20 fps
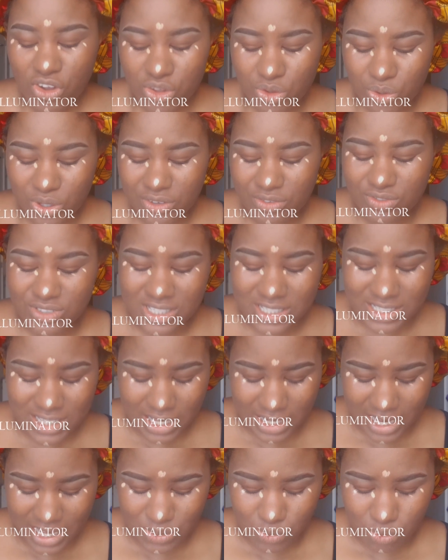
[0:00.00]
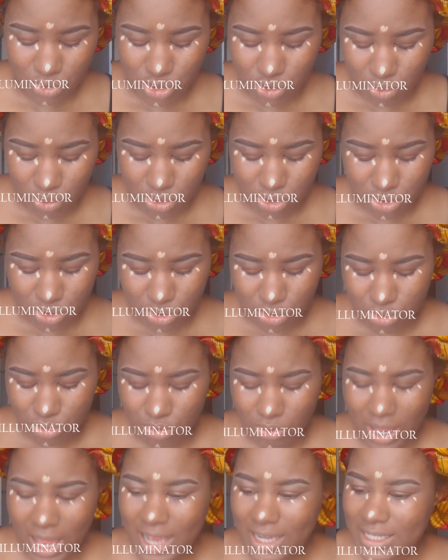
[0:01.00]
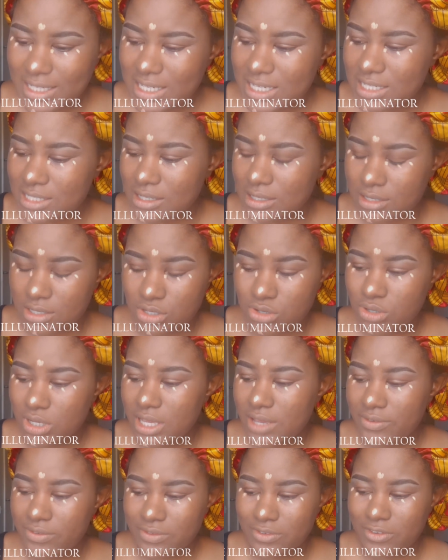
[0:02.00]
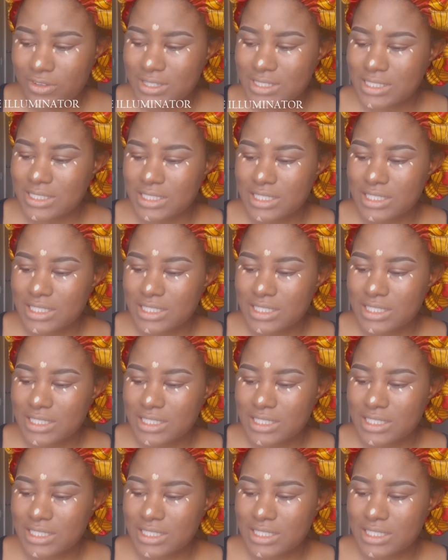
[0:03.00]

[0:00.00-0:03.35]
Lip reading: you even decide what you want to do, actually you give